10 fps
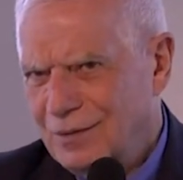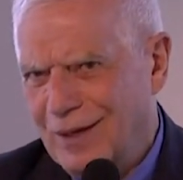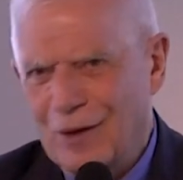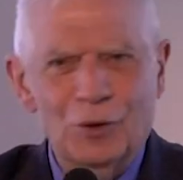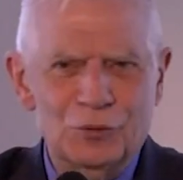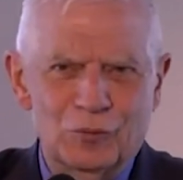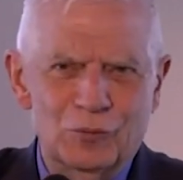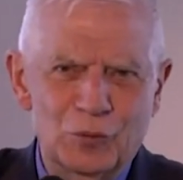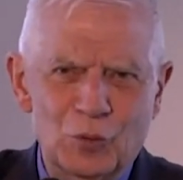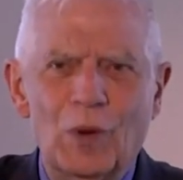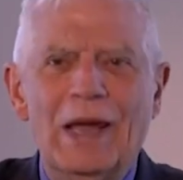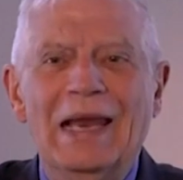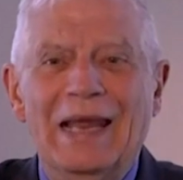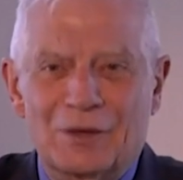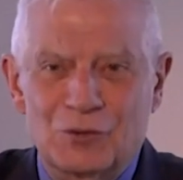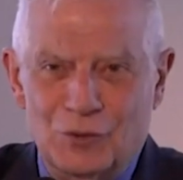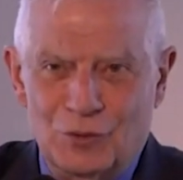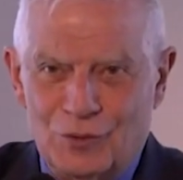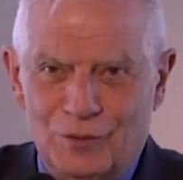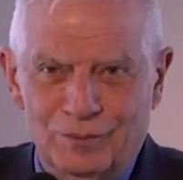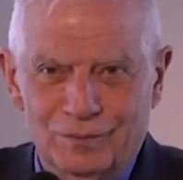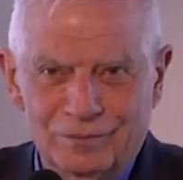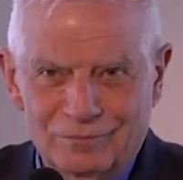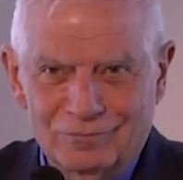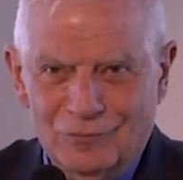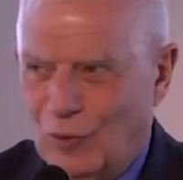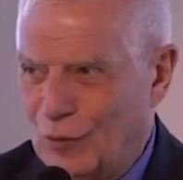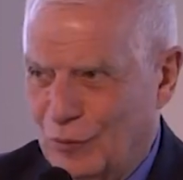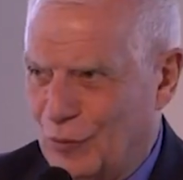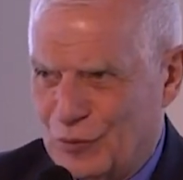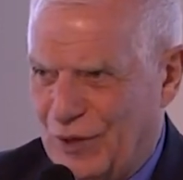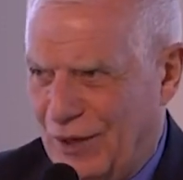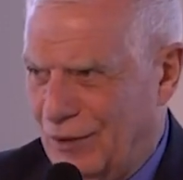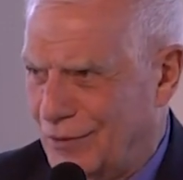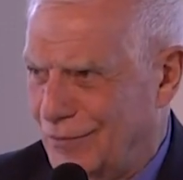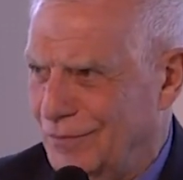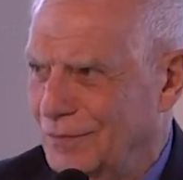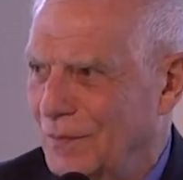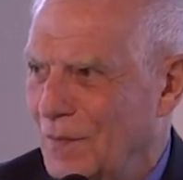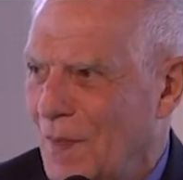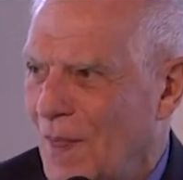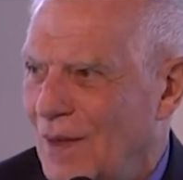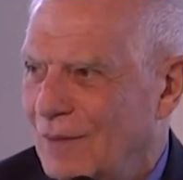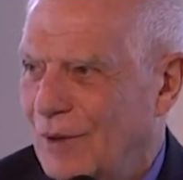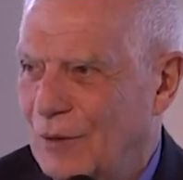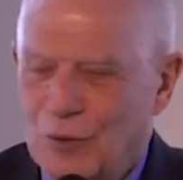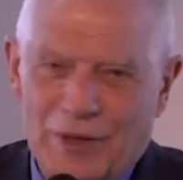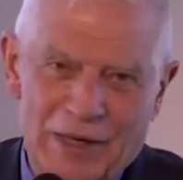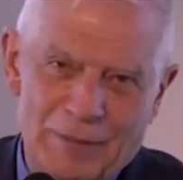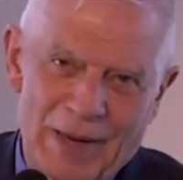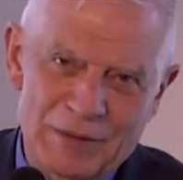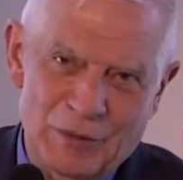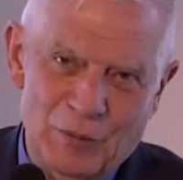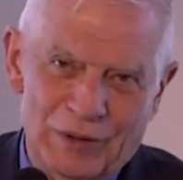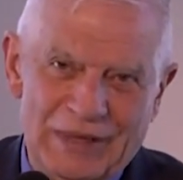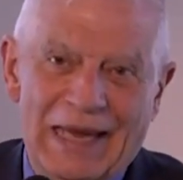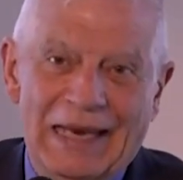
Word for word: They are going to do elections one of those days. But you can imagine what